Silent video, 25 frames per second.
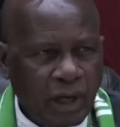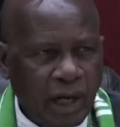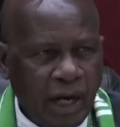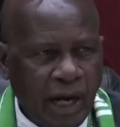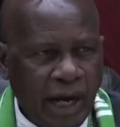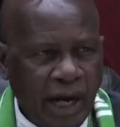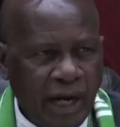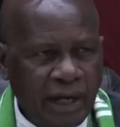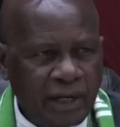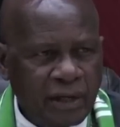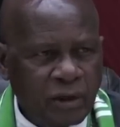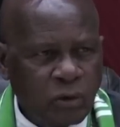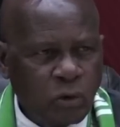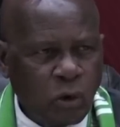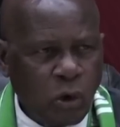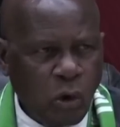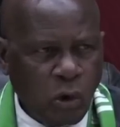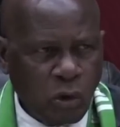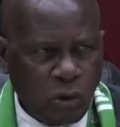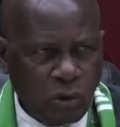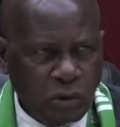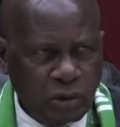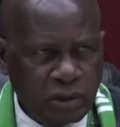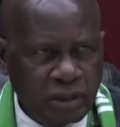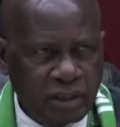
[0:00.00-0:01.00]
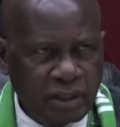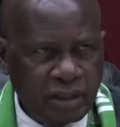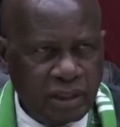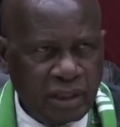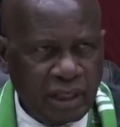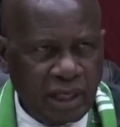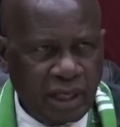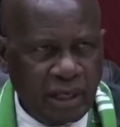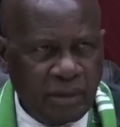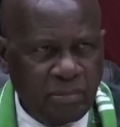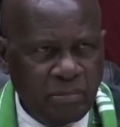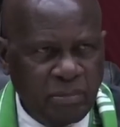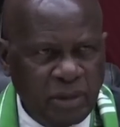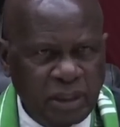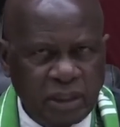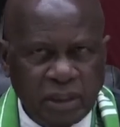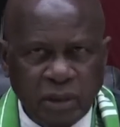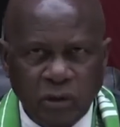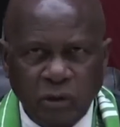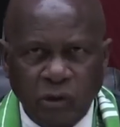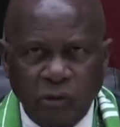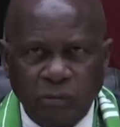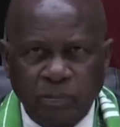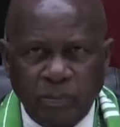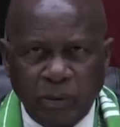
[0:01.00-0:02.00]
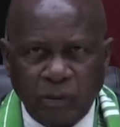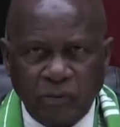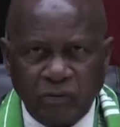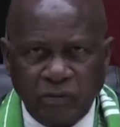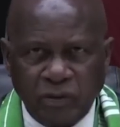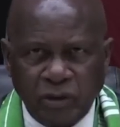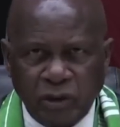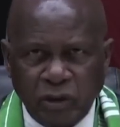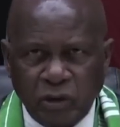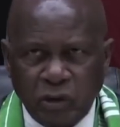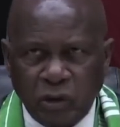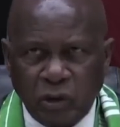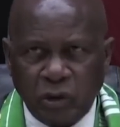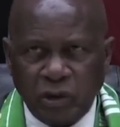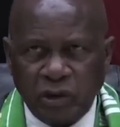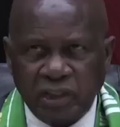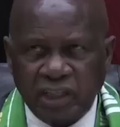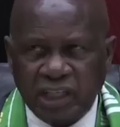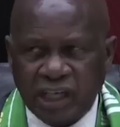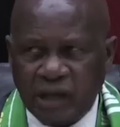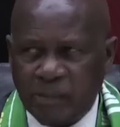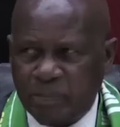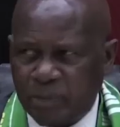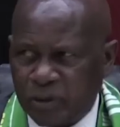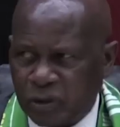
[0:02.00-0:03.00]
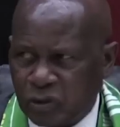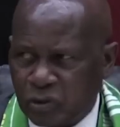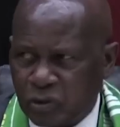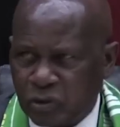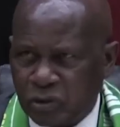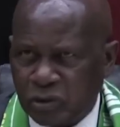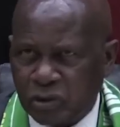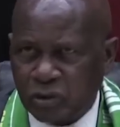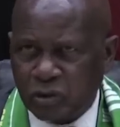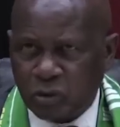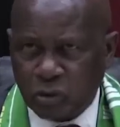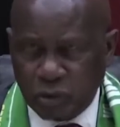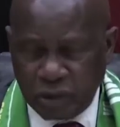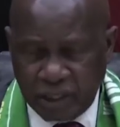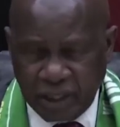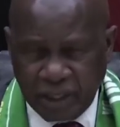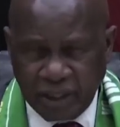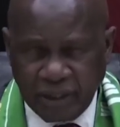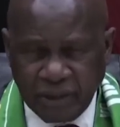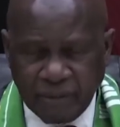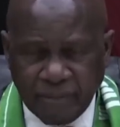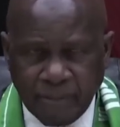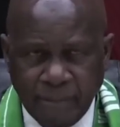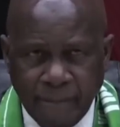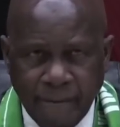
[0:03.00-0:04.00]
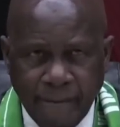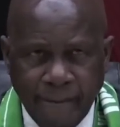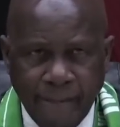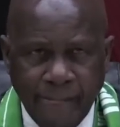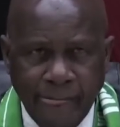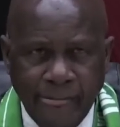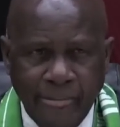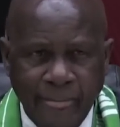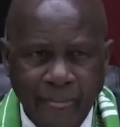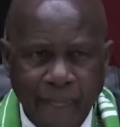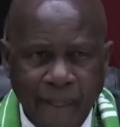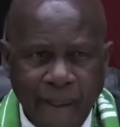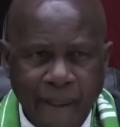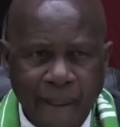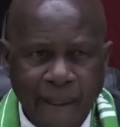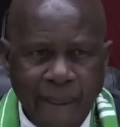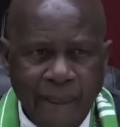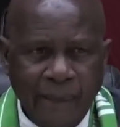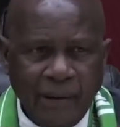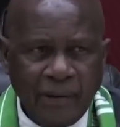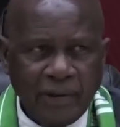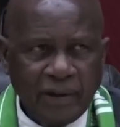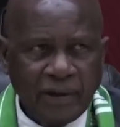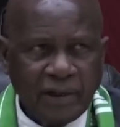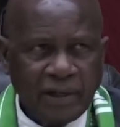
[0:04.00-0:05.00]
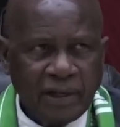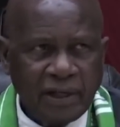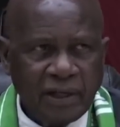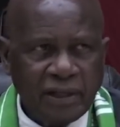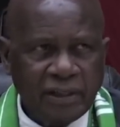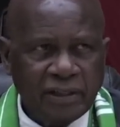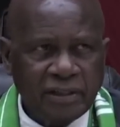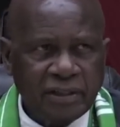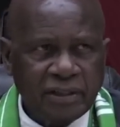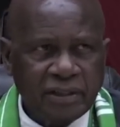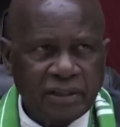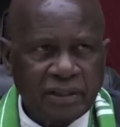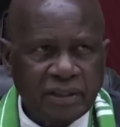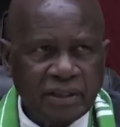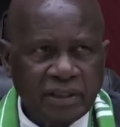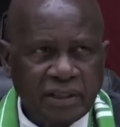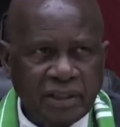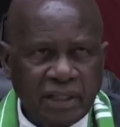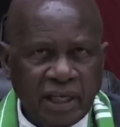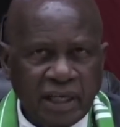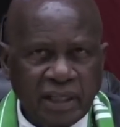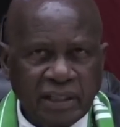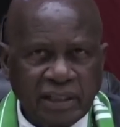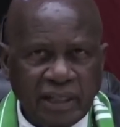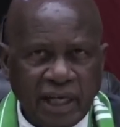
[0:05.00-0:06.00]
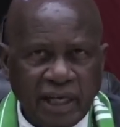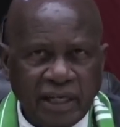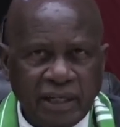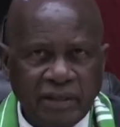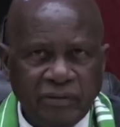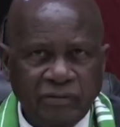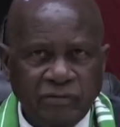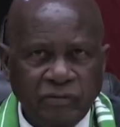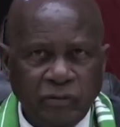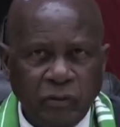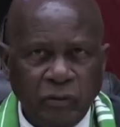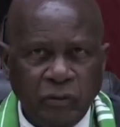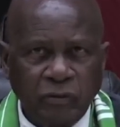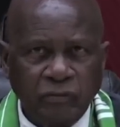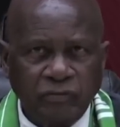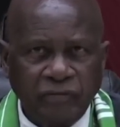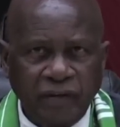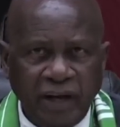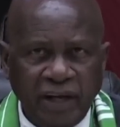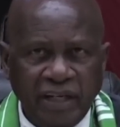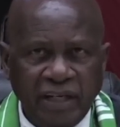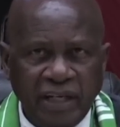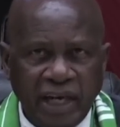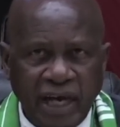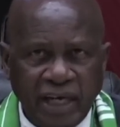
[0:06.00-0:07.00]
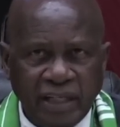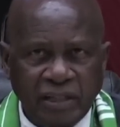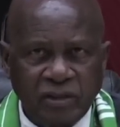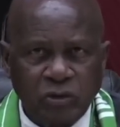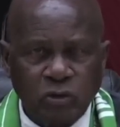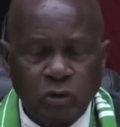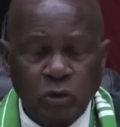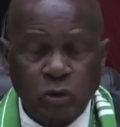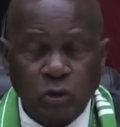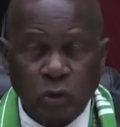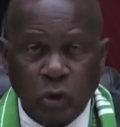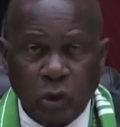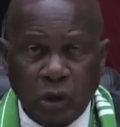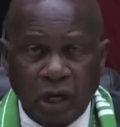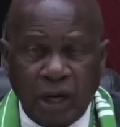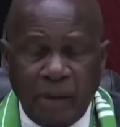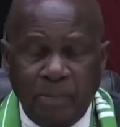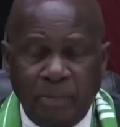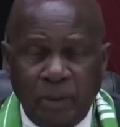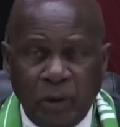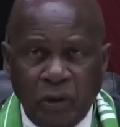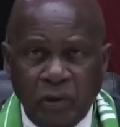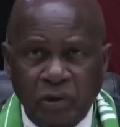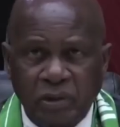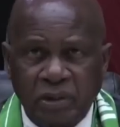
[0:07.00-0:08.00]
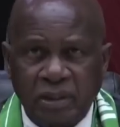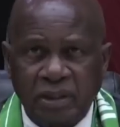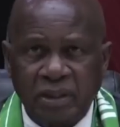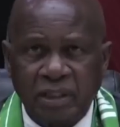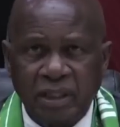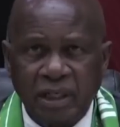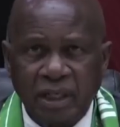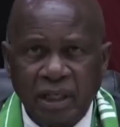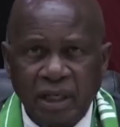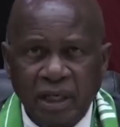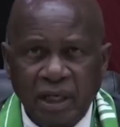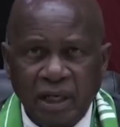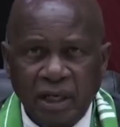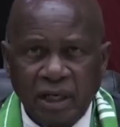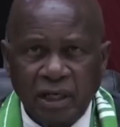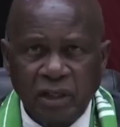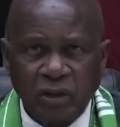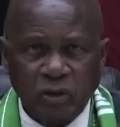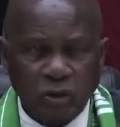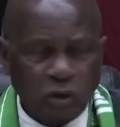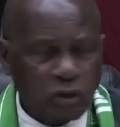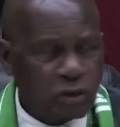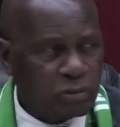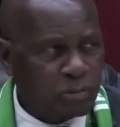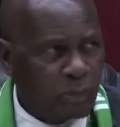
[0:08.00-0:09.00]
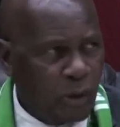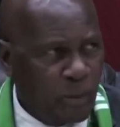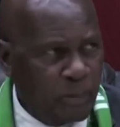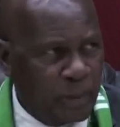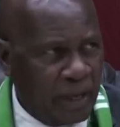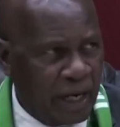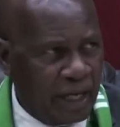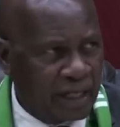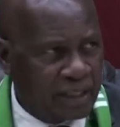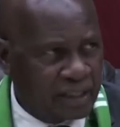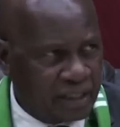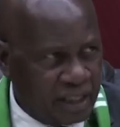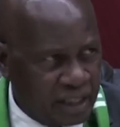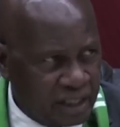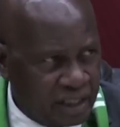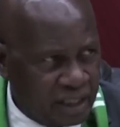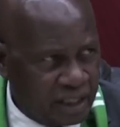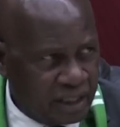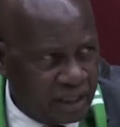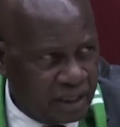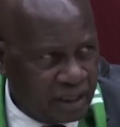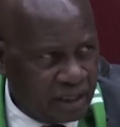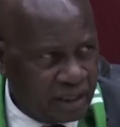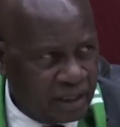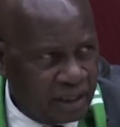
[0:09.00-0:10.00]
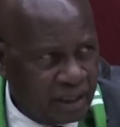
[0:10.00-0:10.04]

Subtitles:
I called a meeting of provincial chairpersons today as Secretary for Finance to talk about resource mobilization.